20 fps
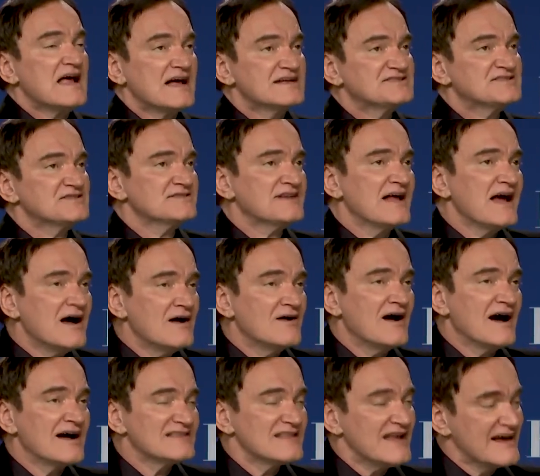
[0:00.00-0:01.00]
And so now
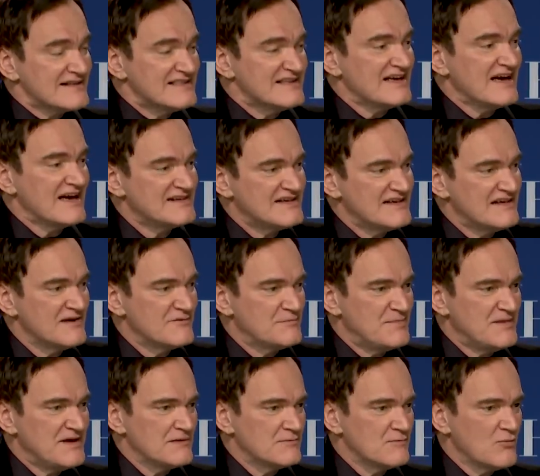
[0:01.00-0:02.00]
I like the idea
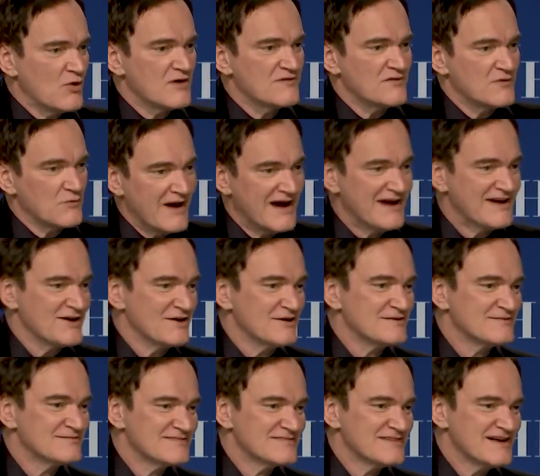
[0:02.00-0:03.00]
of being more of a writer
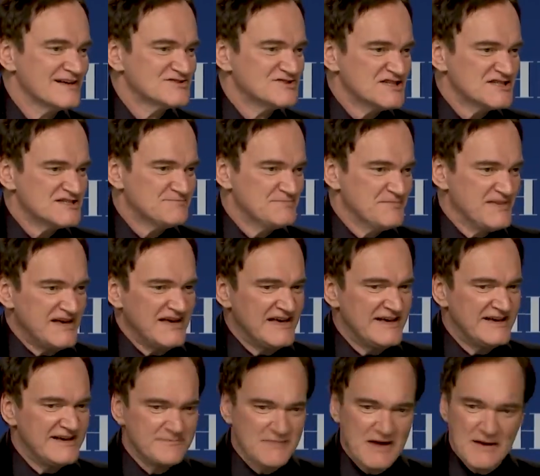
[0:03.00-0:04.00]
and just
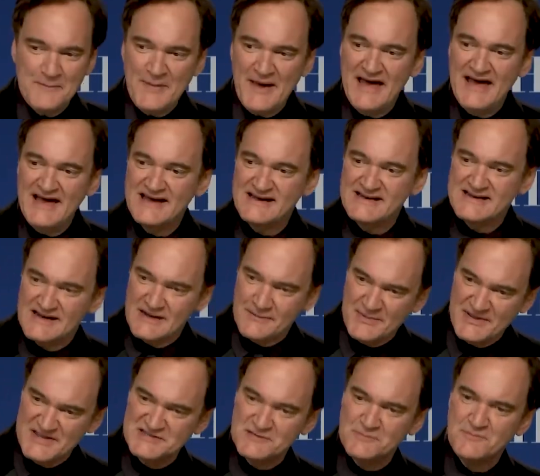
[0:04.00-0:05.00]
me and my pen and a
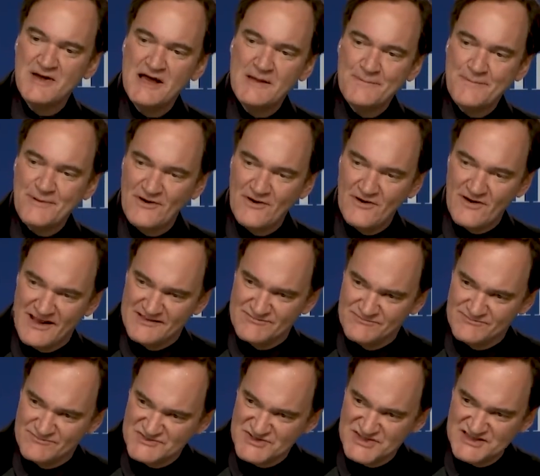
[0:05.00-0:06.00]
piece of paper
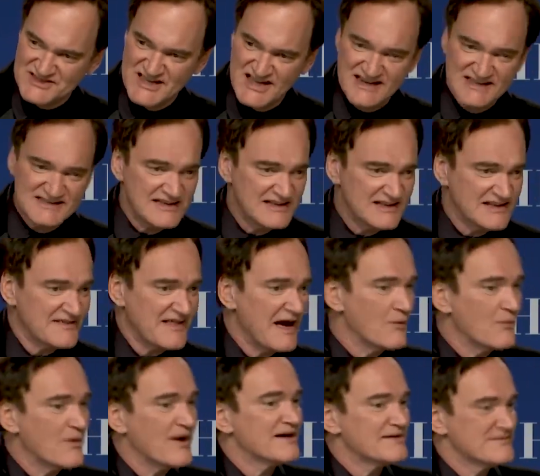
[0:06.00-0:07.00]
and just kind of dealing
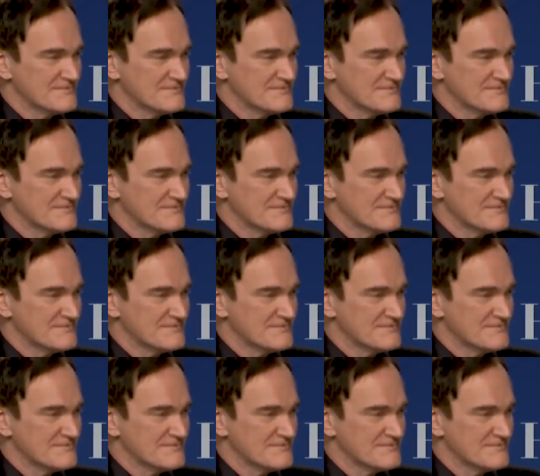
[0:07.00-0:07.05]
that way.